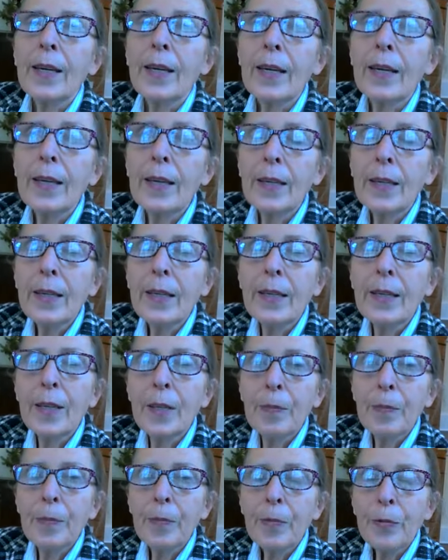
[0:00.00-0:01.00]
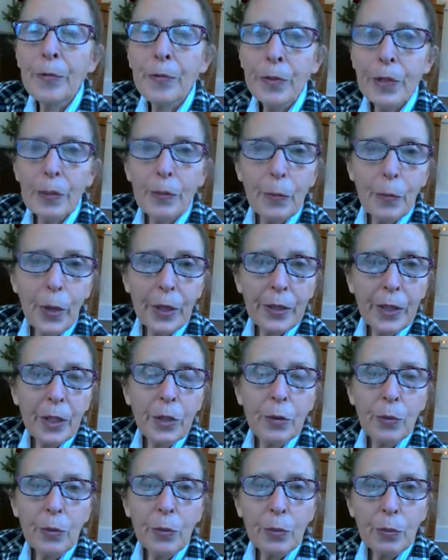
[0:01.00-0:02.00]
In whether
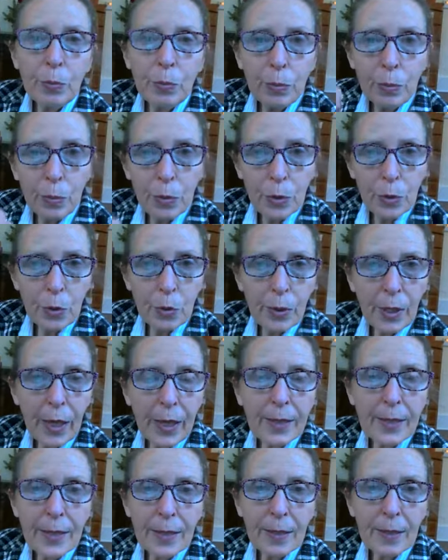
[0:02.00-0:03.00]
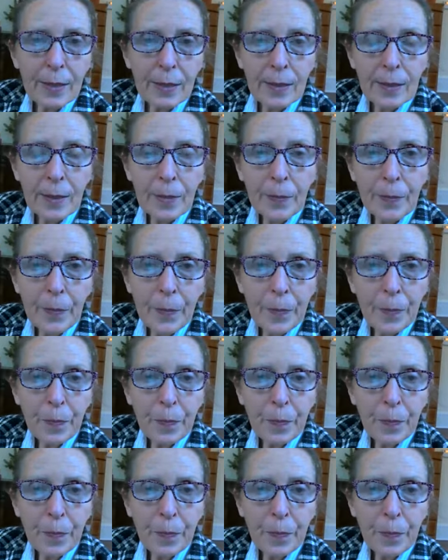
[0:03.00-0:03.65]
you do that in the